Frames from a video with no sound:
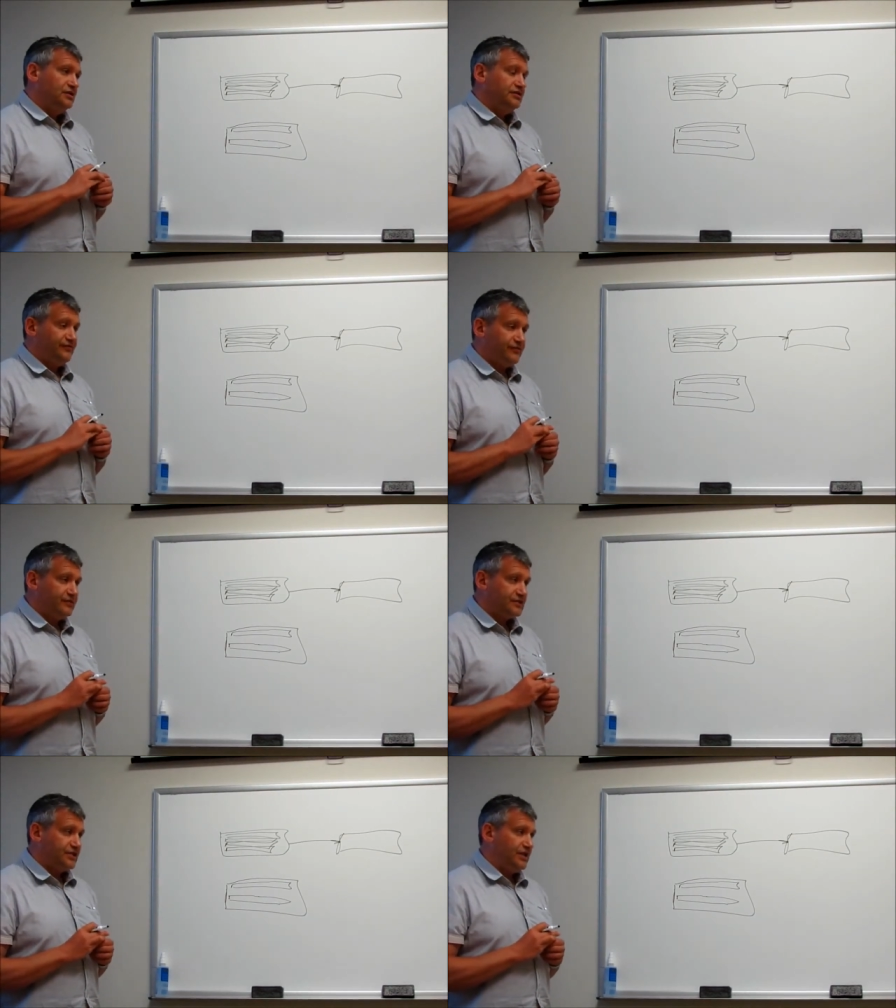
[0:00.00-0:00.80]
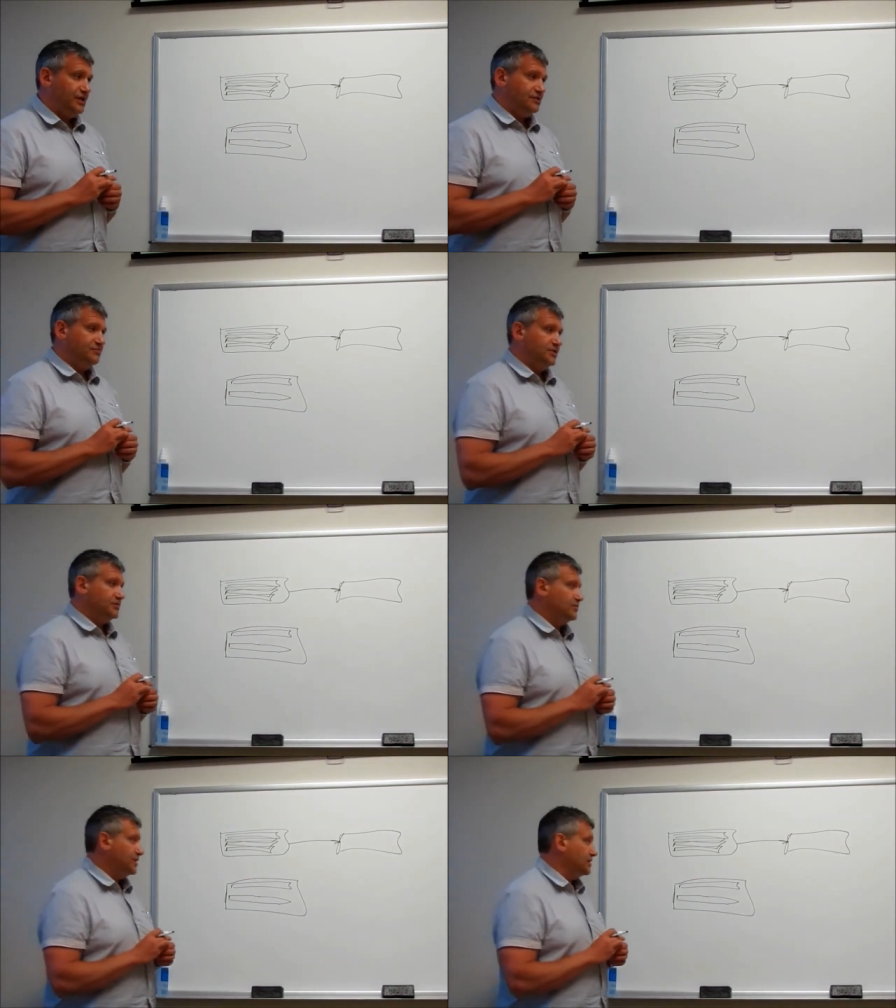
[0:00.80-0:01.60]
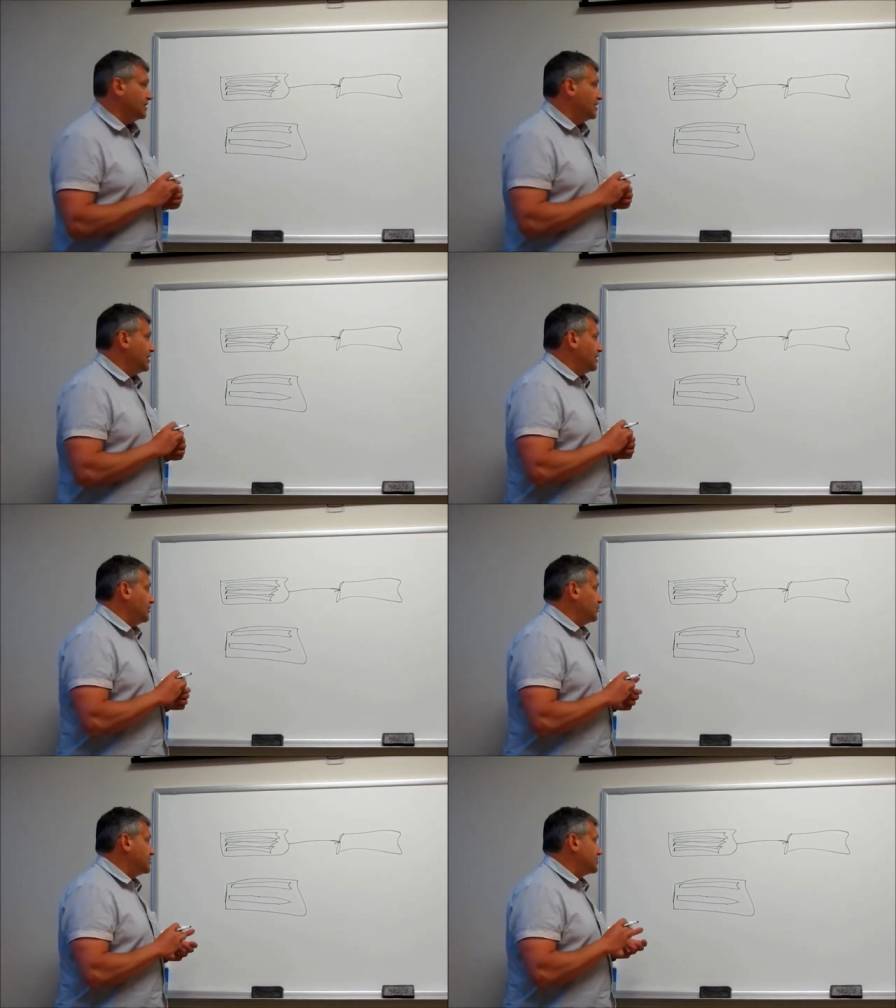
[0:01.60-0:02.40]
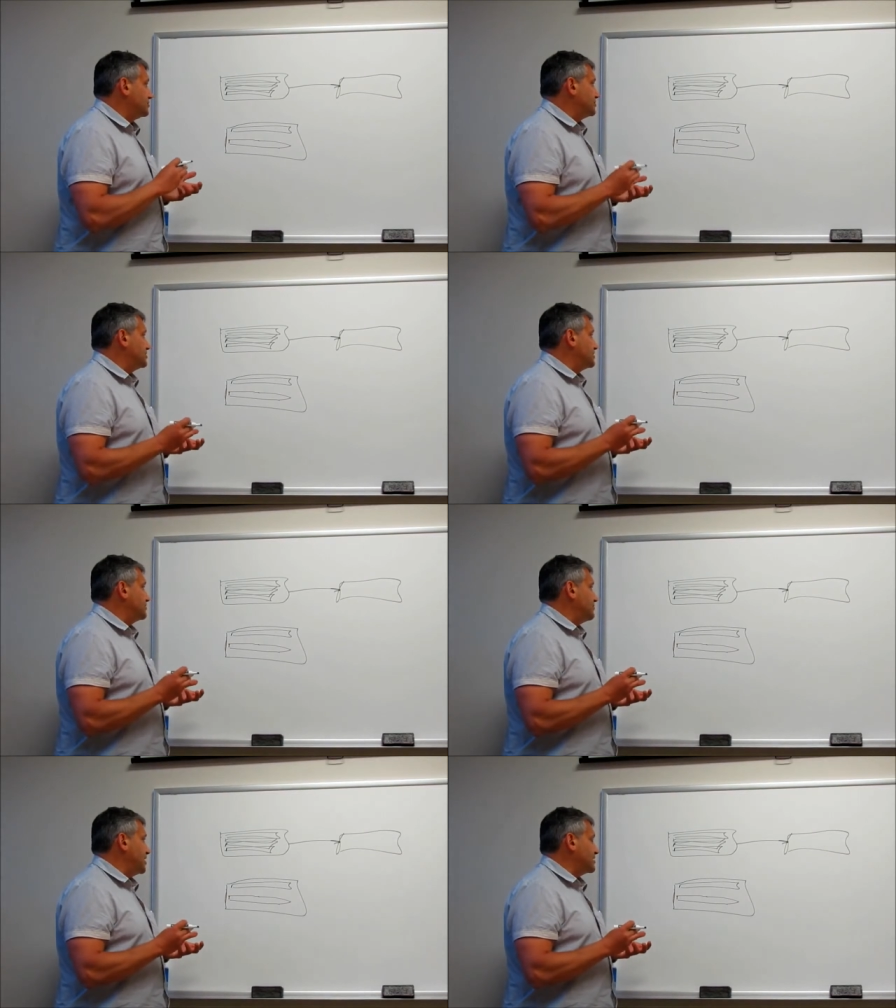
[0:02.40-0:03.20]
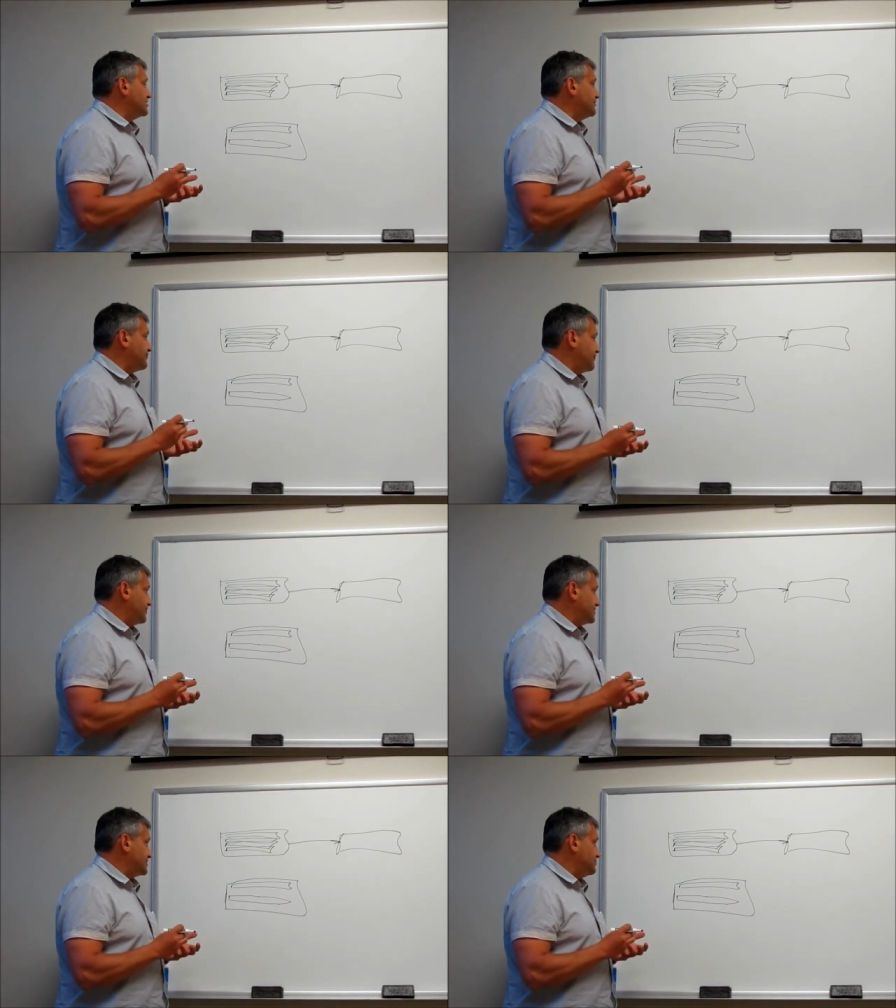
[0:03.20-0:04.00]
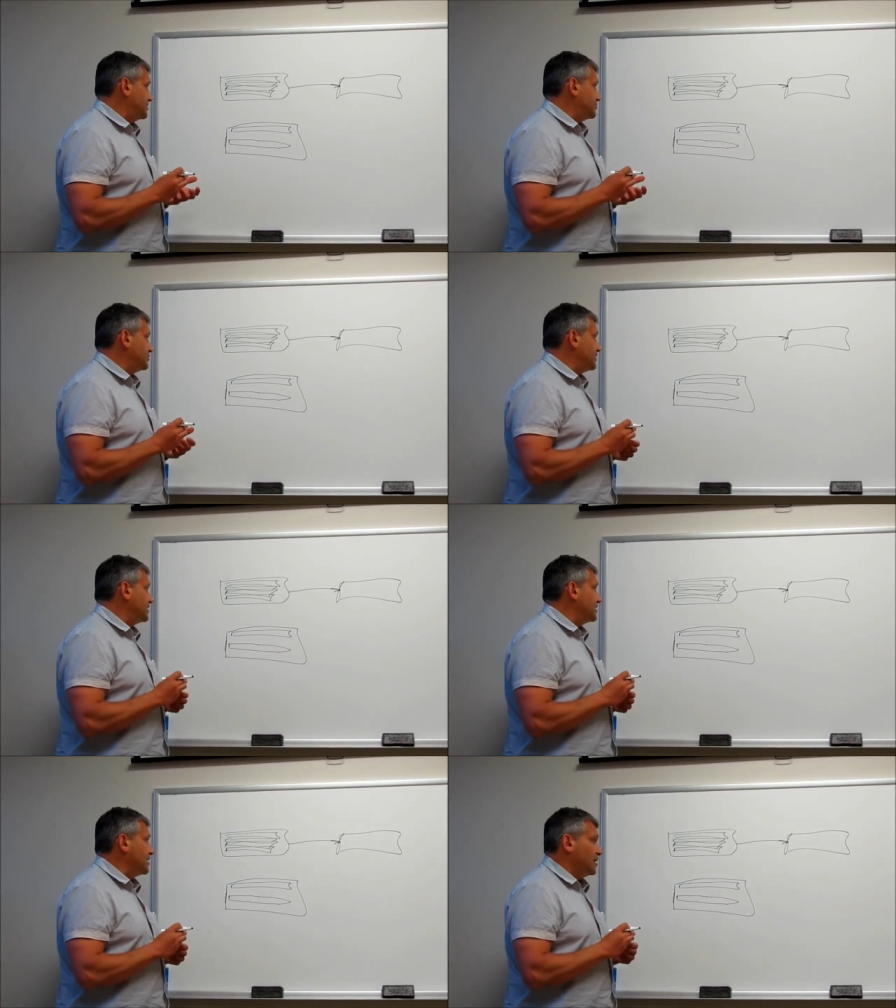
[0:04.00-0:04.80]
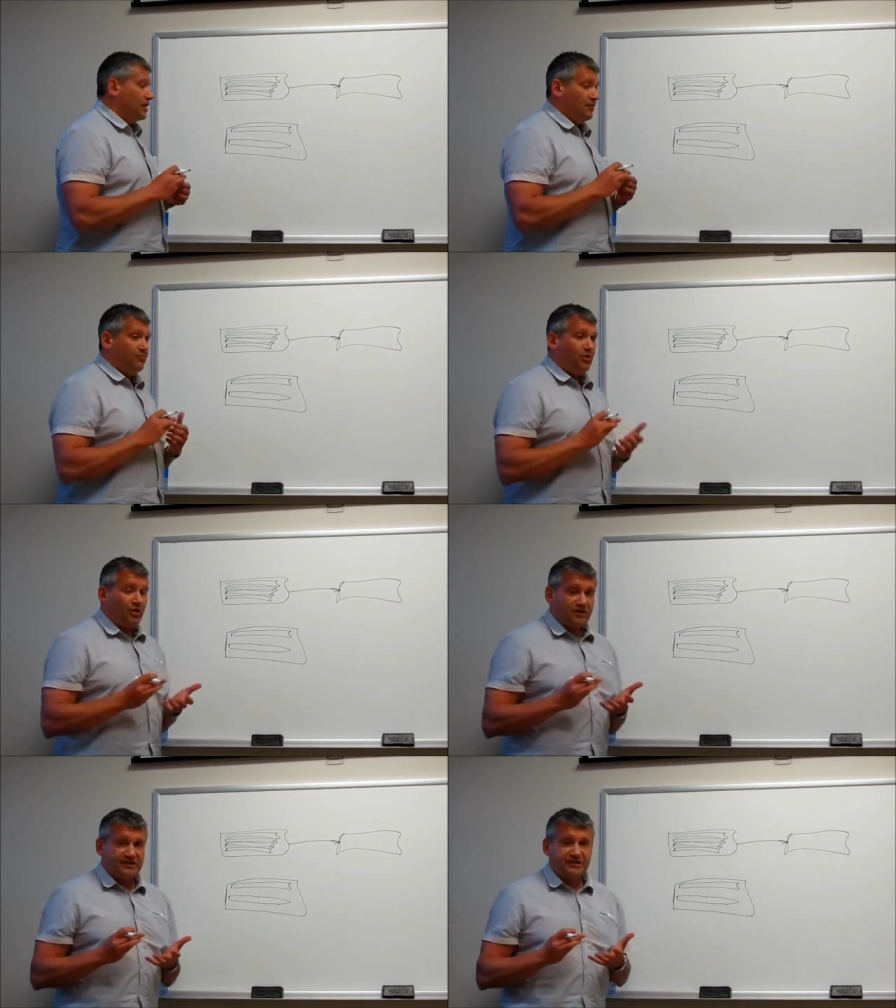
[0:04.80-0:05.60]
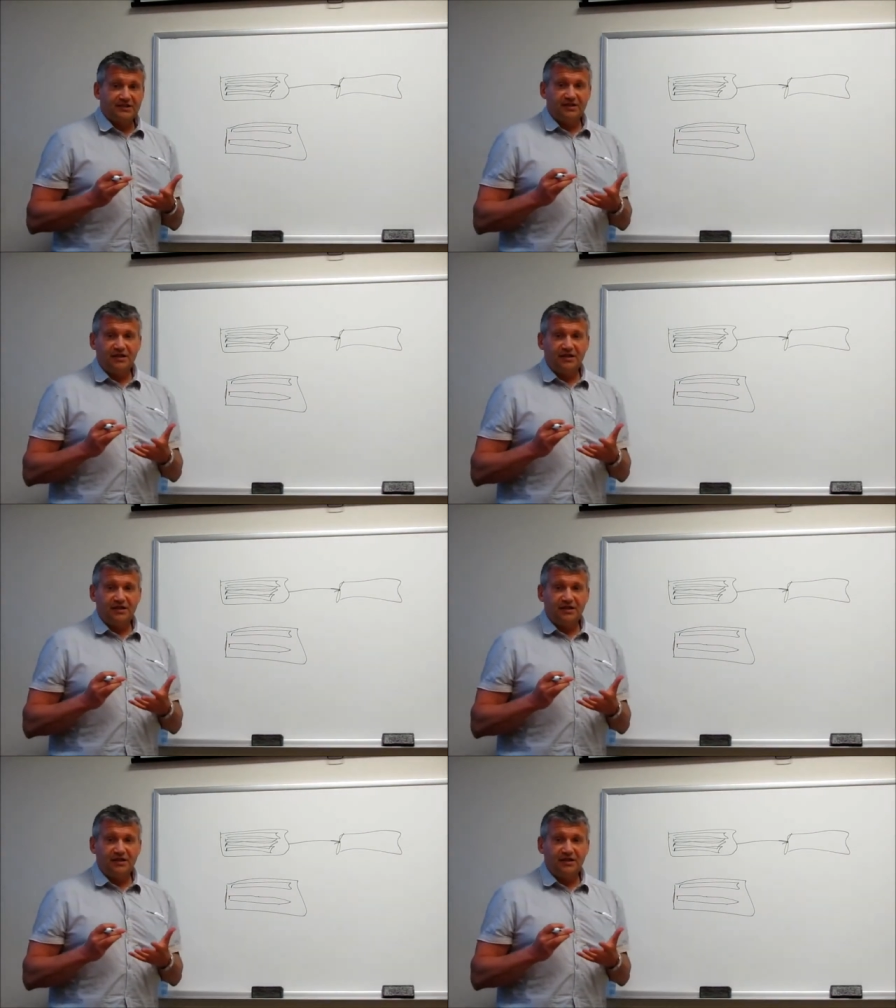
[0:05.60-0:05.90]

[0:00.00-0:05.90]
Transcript: differentiate between, we should make a difference between a box,